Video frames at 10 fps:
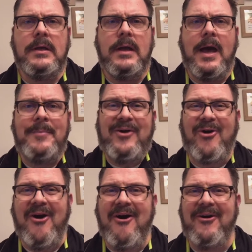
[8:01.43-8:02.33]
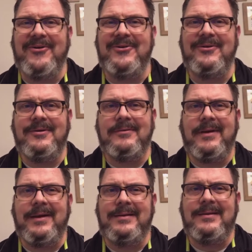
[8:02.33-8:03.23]
about our heart,
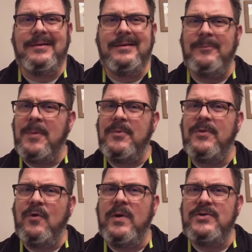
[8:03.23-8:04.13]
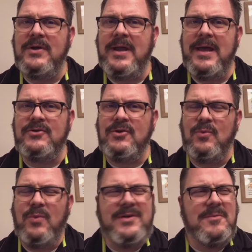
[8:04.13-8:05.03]
right? Remember the question I asked you,
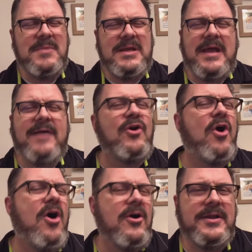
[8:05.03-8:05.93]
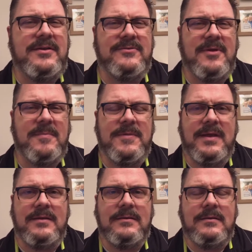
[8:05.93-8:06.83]
what does it mean to have your heart into
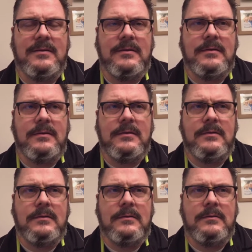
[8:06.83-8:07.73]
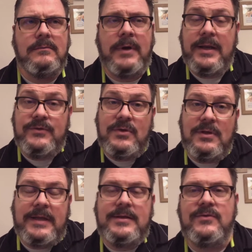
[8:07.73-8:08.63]
something? Right? I'd still
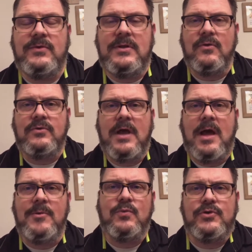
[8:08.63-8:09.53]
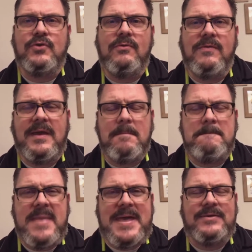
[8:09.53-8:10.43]
like to see those comments, what you think it
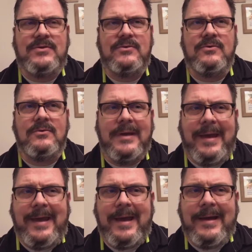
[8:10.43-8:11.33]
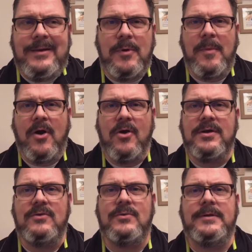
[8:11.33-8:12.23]
meant to, hey, I need to put my heart
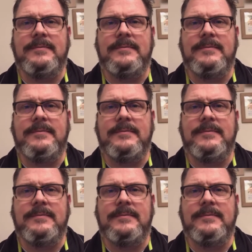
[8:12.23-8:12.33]
into it.